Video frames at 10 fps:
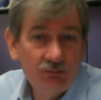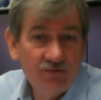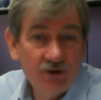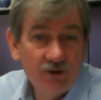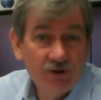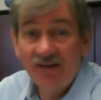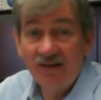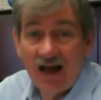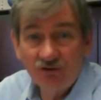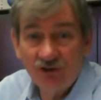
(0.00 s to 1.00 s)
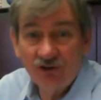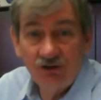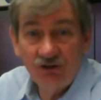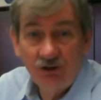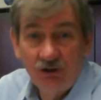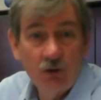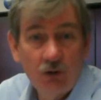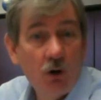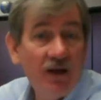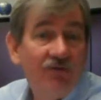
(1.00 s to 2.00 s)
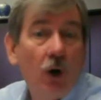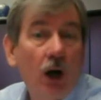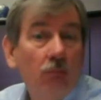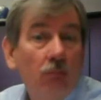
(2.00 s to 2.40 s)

They'll pay $1,000, they won't pay $4.